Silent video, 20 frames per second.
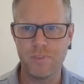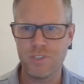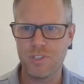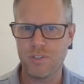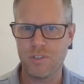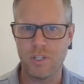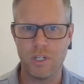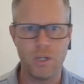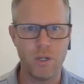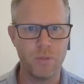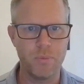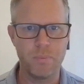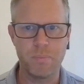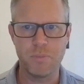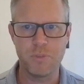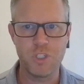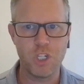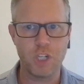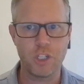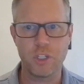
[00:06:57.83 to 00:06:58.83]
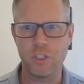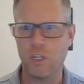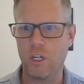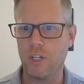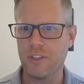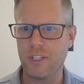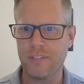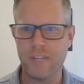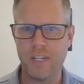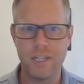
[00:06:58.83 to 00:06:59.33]
you know, juggernaut
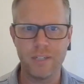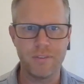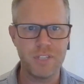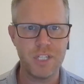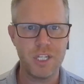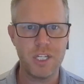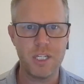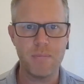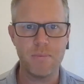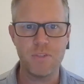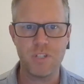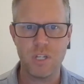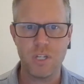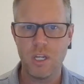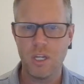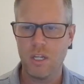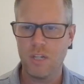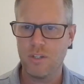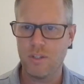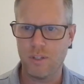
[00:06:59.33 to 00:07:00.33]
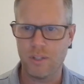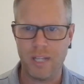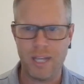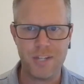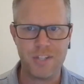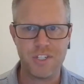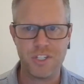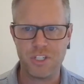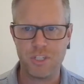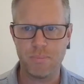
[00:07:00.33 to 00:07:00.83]
they've got of teams. The
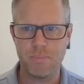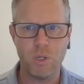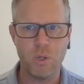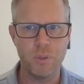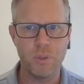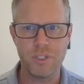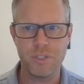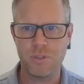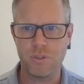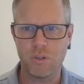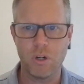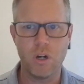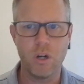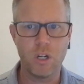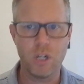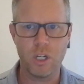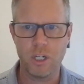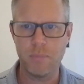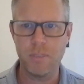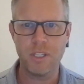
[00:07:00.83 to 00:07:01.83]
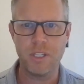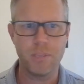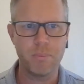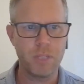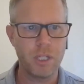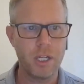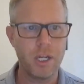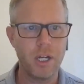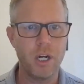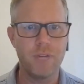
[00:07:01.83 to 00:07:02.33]
last six opponents are all going to be in the
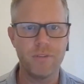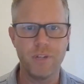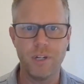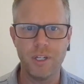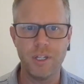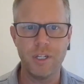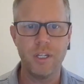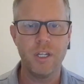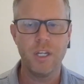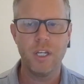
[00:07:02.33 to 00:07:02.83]
playoff hunt.